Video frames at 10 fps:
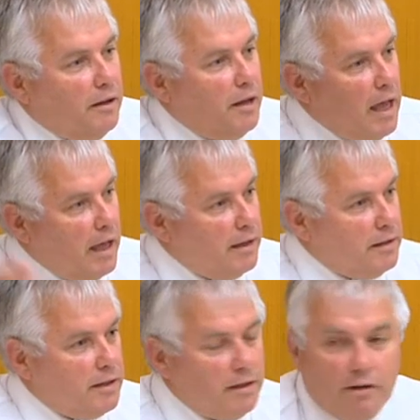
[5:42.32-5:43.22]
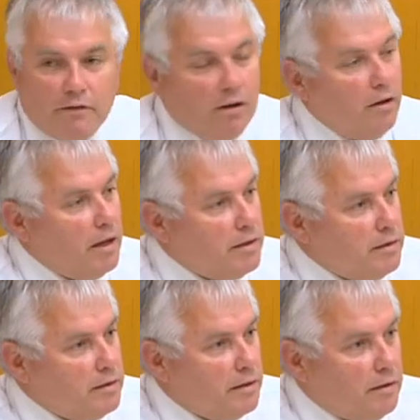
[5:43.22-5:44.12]
had he said, yeah, I've got a
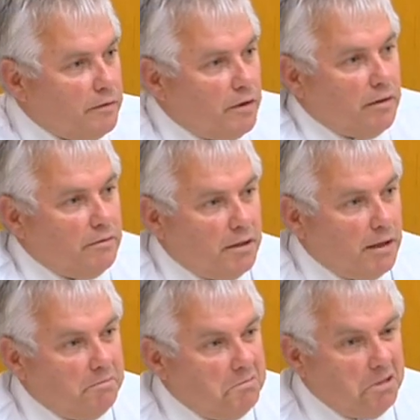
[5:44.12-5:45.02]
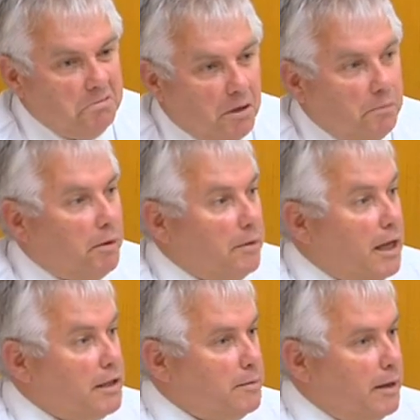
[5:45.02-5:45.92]
licence and I've got, I'd probably
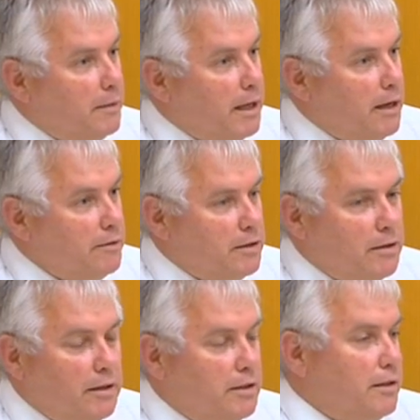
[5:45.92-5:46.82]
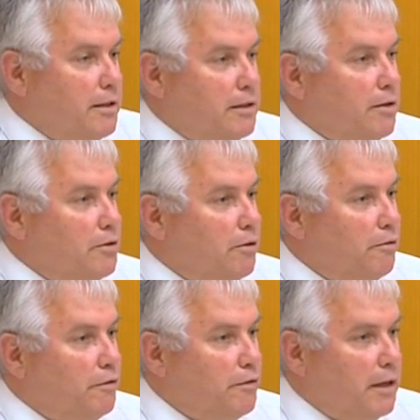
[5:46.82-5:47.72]
ask him how many hours he's got. He says he's got
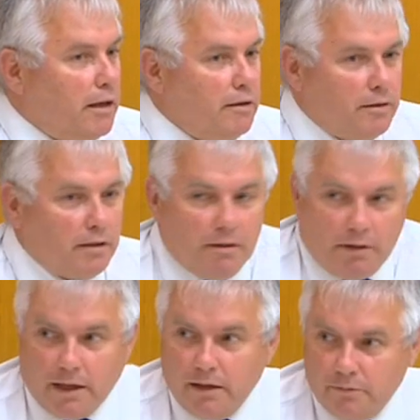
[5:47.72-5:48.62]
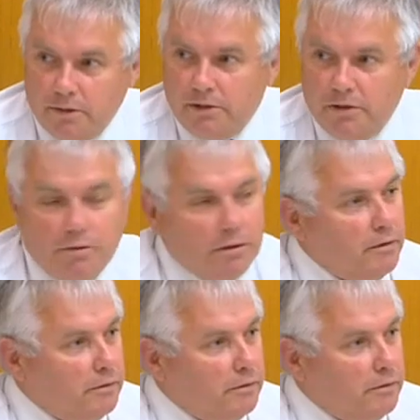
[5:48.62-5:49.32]
250 hours. I'd go, okay, well, let's do it.